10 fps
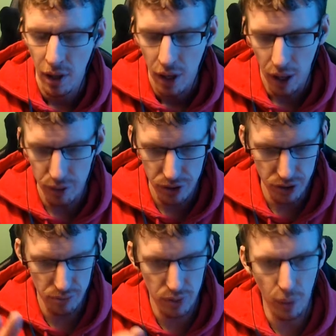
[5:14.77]
I was just
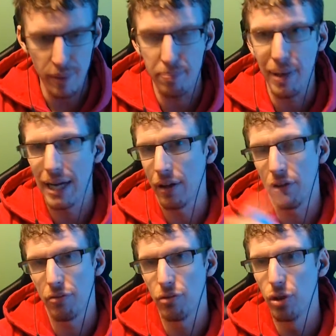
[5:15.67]
going back
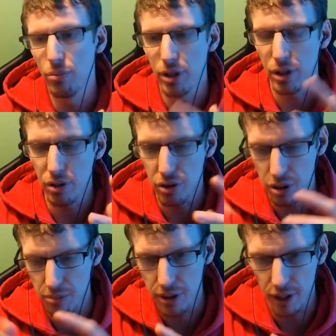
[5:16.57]
through my
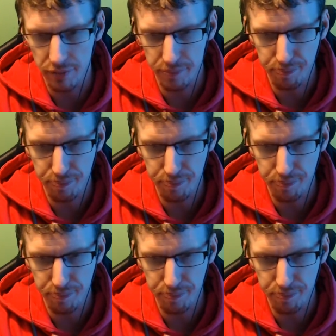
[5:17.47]
YouTube stuff,